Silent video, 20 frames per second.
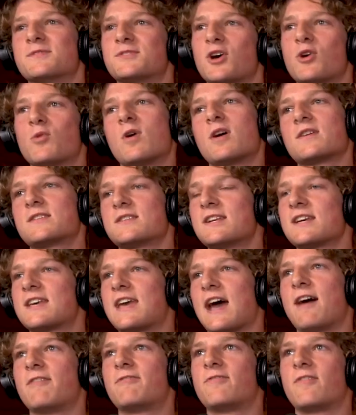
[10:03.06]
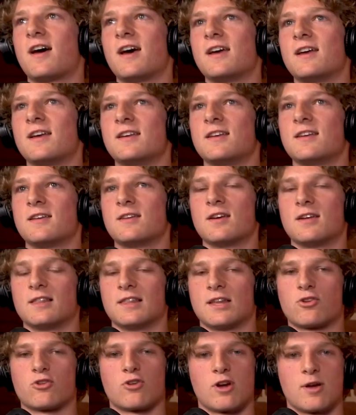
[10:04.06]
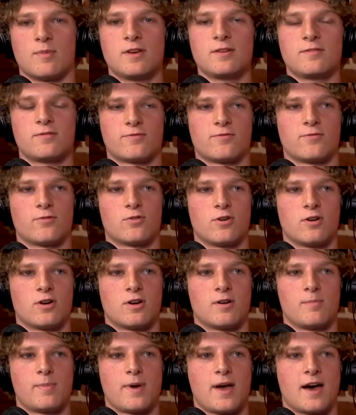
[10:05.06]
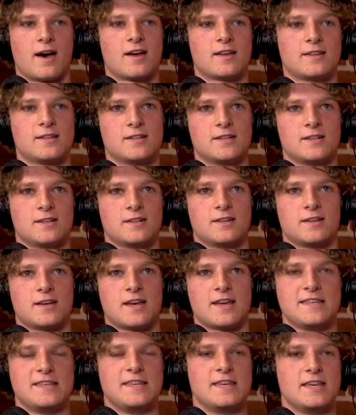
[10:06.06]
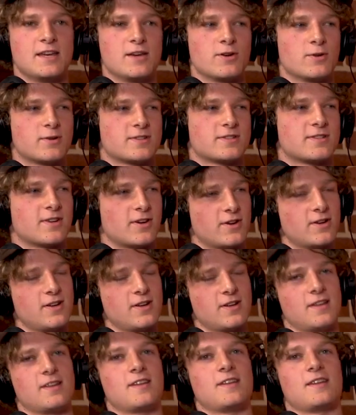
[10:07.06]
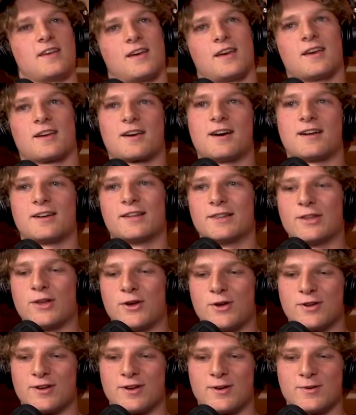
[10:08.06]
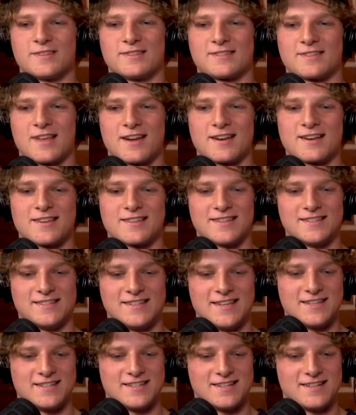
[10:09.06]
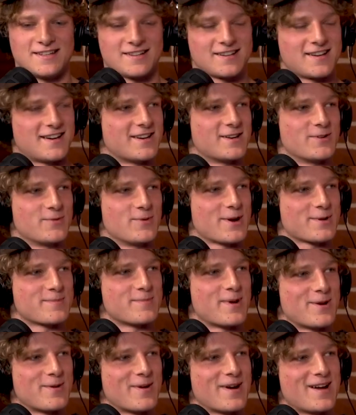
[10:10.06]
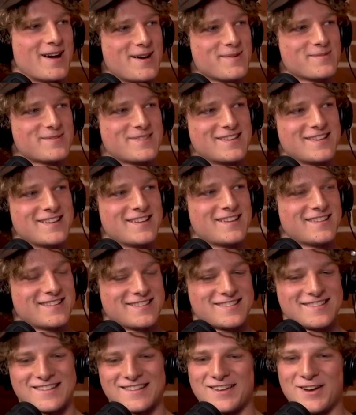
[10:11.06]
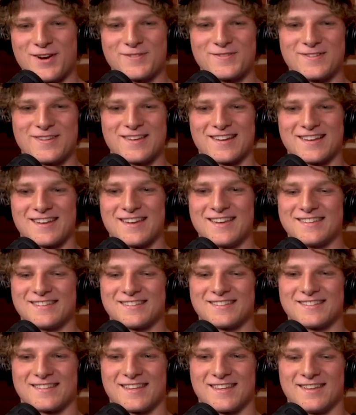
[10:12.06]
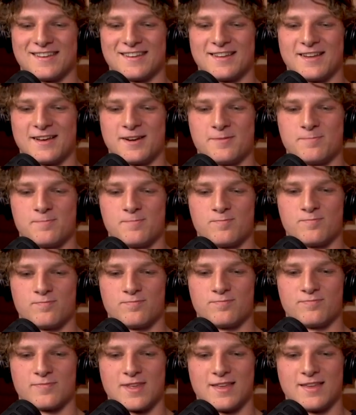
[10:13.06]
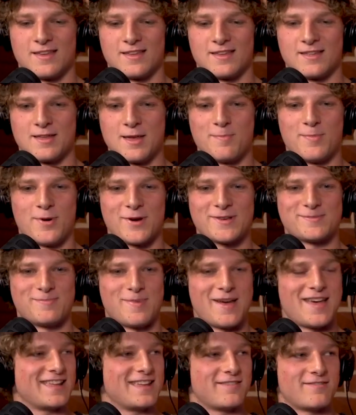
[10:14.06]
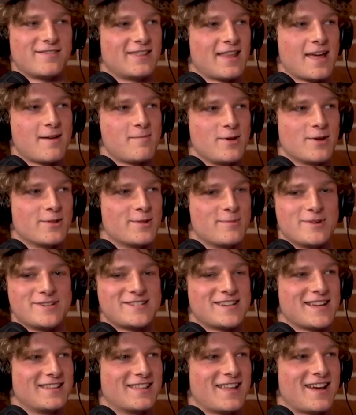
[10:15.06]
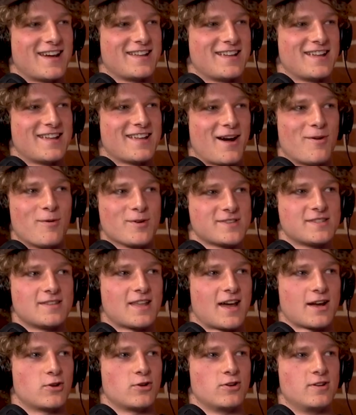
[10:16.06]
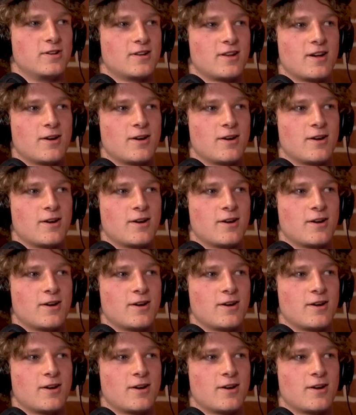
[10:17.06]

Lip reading: So I worked at a cafe at La Crema for about a year or so, and kind of learned. I started as a dishy and kind of worked my way up to the coffee, I guess. And boss barely even let me on the machine. Like, I wasn't that good.